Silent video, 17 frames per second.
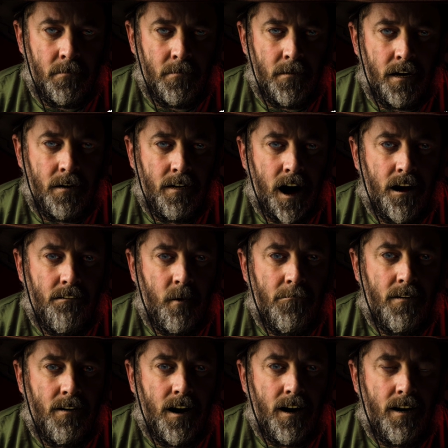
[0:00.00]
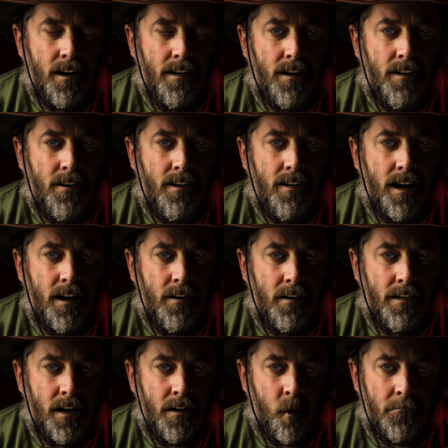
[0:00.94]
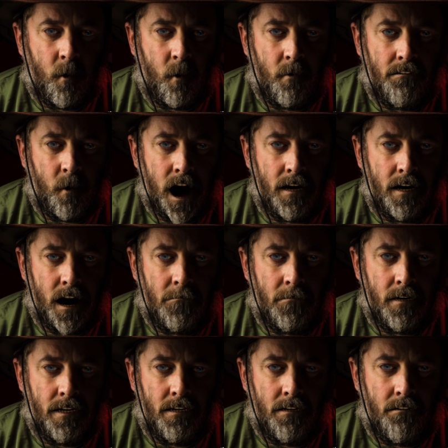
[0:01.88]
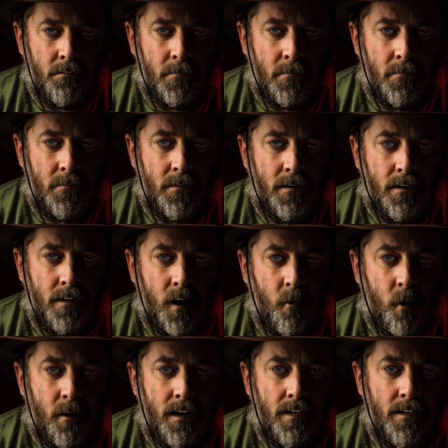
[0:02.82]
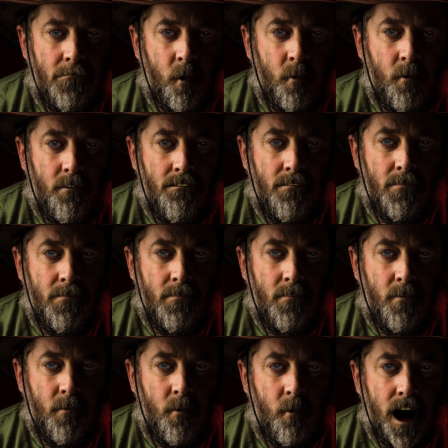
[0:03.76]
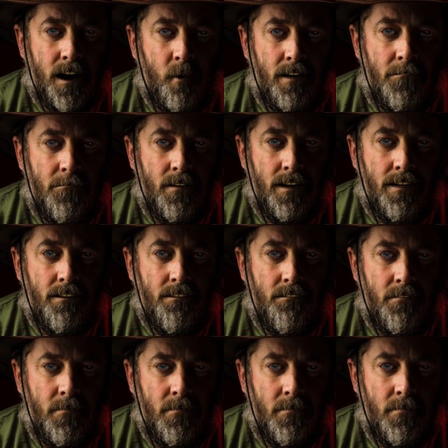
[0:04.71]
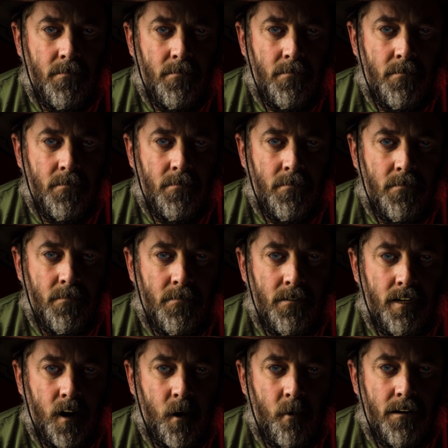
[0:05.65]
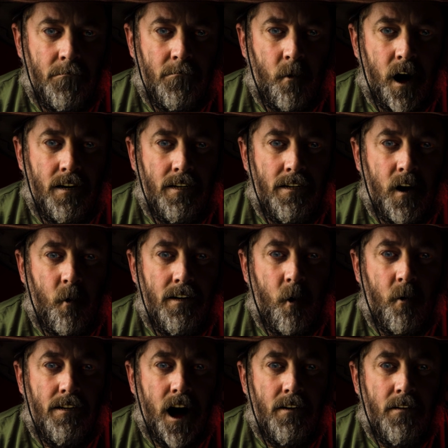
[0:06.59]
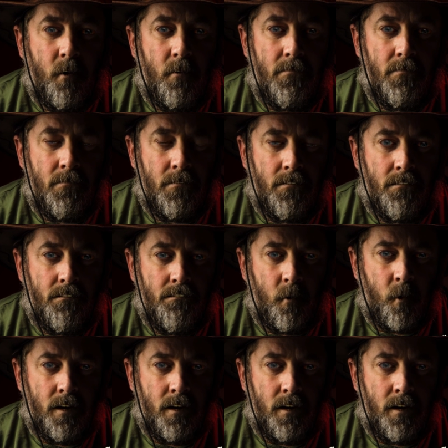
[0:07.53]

The government atheists can neither prove what they believe, nor disprove, what we believe. So embrace your Creator, for